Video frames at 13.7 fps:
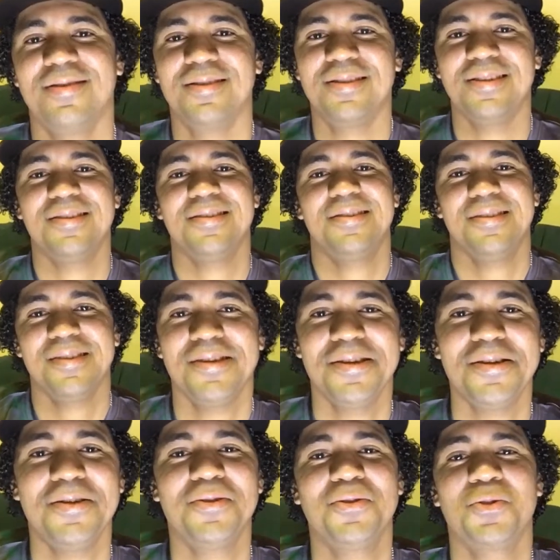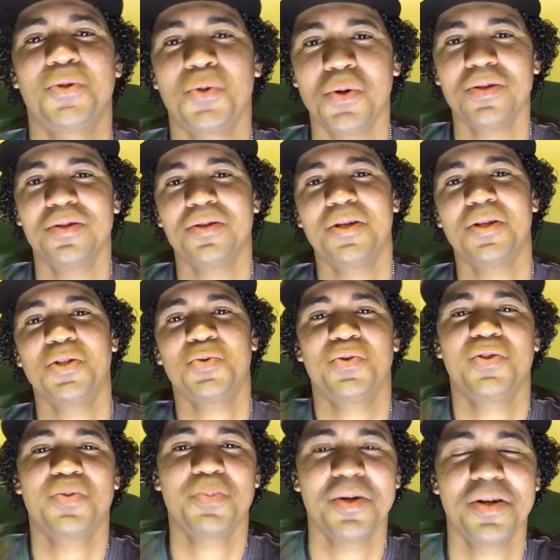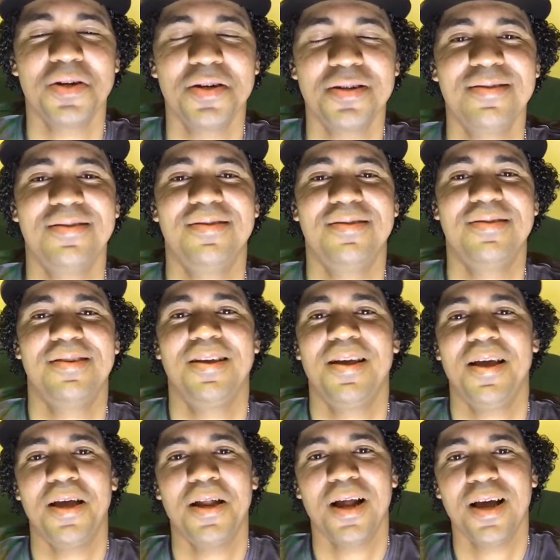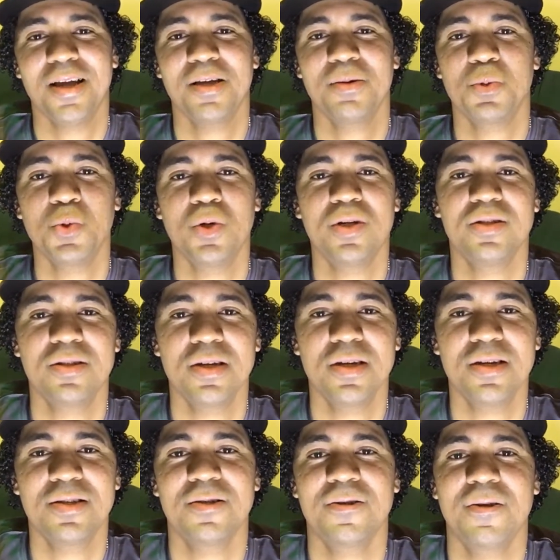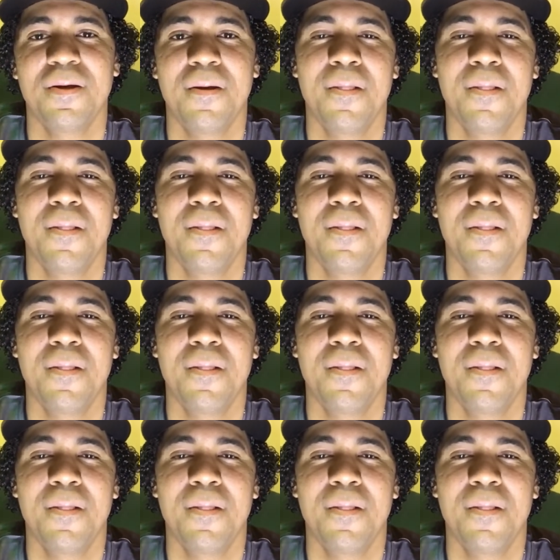This is Gorgeous Responds, and I am Gorgeous.